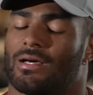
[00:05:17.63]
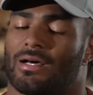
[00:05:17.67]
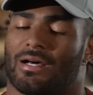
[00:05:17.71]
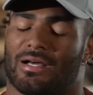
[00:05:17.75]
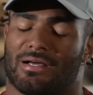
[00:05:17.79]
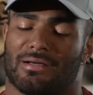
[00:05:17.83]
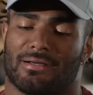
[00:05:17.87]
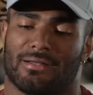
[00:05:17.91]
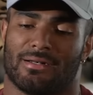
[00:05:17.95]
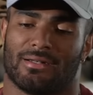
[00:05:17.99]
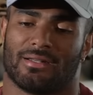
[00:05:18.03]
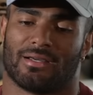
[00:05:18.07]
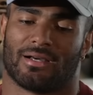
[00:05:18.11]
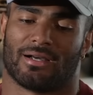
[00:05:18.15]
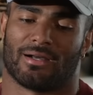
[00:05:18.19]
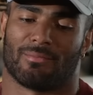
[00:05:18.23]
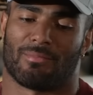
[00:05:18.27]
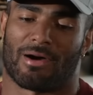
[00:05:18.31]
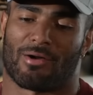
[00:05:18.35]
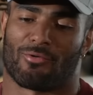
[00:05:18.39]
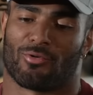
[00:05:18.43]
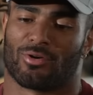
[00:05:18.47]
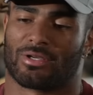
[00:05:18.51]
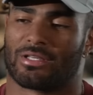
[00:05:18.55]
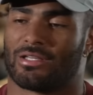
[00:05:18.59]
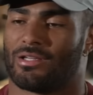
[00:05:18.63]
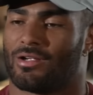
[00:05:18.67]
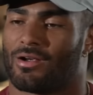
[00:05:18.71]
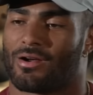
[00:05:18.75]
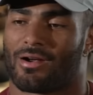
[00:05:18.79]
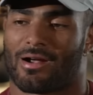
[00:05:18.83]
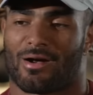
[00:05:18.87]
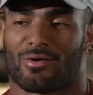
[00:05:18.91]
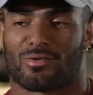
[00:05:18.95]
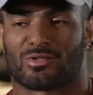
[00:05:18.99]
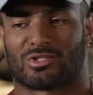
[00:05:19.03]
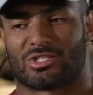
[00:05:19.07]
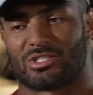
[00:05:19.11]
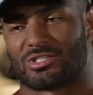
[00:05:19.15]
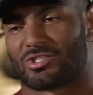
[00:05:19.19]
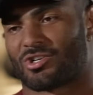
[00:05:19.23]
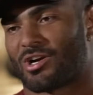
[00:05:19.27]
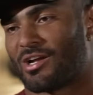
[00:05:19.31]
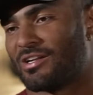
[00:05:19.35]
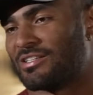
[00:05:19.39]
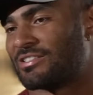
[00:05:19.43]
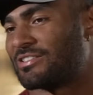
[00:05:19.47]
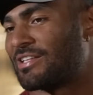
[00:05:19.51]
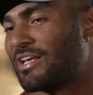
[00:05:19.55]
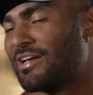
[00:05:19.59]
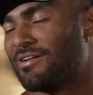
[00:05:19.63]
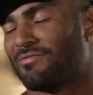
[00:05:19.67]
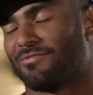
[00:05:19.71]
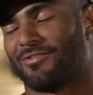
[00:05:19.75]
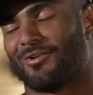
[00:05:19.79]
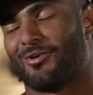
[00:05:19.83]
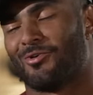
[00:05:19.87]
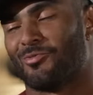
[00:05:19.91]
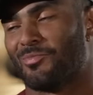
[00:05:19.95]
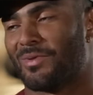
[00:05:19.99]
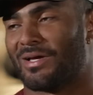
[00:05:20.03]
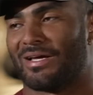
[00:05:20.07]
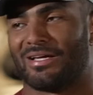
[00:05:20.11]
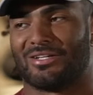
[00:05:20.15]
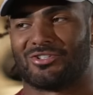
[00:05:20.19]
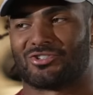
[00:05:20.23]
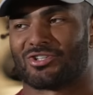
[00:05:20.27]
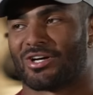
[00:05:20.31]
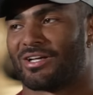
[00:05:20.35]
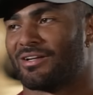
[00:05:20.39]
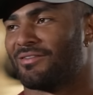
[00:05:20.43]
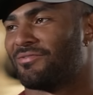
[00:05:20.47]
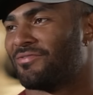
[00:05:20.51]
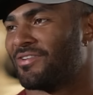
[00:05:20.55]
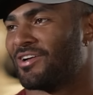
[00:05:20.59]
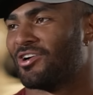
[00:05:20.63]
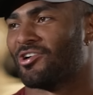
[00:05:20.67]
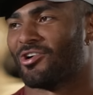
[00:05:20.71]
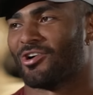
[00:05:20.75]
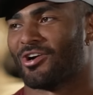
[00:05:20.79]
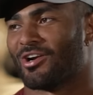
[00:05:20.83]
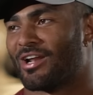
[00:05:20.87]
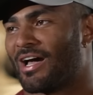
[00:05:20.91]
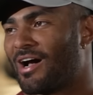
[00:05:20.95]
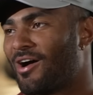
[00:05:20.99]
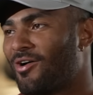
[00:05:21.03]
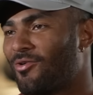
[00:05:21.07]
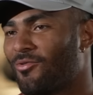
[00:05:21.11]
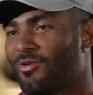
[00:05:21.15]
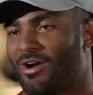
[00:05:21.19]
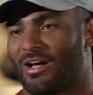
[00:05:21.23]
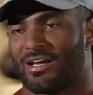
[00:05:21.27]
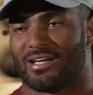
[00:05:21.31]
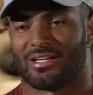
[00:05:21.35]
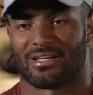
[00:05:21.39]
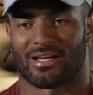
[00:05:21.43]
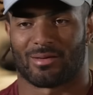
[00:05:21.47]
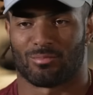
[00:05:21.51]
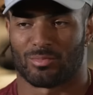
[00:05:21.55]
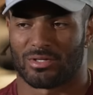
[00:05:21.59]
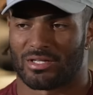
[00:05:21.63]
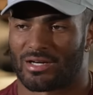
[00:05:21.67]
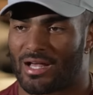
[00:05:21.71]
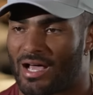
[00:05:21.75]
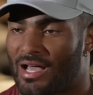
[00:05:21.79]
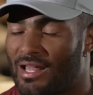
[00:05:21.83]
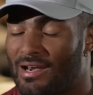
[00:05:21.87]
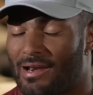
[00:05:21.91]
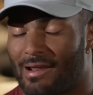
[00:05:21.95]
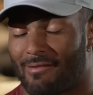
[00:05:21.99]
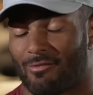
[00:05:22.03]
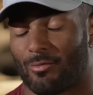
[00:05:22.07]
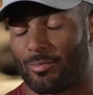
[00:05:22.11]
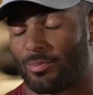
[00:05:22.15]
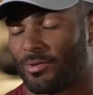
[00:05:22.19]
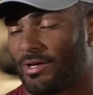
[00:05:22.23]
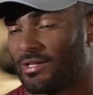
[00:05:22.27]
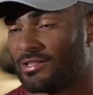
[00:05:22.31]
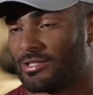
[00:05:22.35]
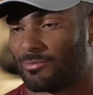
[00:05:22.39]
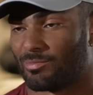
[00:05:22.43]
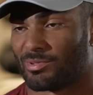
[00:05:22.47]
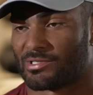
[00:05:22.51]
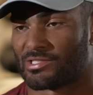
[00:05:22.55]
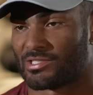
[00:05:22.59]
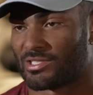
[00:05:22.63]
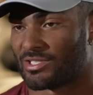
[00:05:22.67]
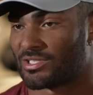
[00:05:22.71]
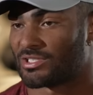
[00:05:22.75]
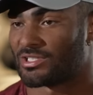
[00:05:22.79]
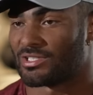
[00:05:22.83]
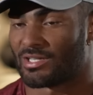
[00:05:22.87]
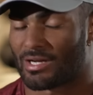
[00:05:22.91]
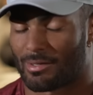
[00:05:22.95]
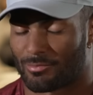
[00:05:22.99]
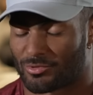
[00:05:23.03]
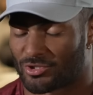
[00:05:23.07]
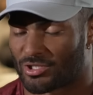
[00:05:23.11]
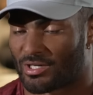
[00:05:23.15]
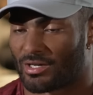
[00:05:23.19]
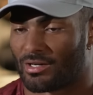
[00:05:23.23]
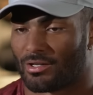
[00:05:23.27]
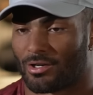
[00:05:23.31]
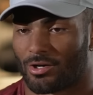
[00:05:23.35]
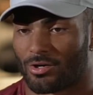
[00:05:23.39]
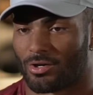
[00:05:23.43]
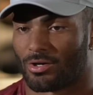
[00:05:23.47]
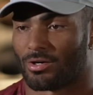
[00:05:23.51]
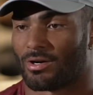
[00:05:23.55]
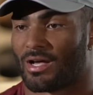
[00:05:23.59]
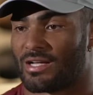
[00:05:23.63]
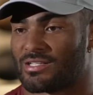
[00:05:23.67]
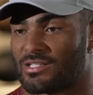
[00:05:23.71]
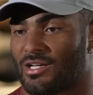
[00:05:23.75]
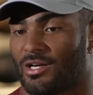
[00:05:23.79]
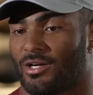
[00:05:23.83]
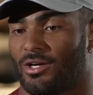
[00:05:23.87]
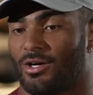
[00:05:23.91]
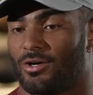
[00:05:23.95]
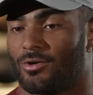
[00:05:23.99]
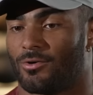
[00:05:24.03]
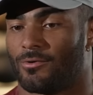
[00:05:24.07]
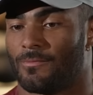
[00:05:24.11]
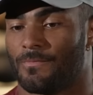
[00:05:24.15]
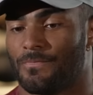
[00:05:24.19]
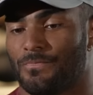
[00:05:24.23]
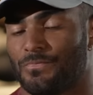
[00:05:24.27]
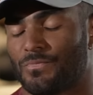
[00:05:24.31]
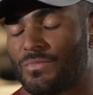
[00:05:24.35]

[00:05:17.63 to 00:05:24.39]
And uh, my rookie year, I was just trying to stay afloat, man, trying to figure it out right. I mean, I had never played the position. I'm trying to learn as I go.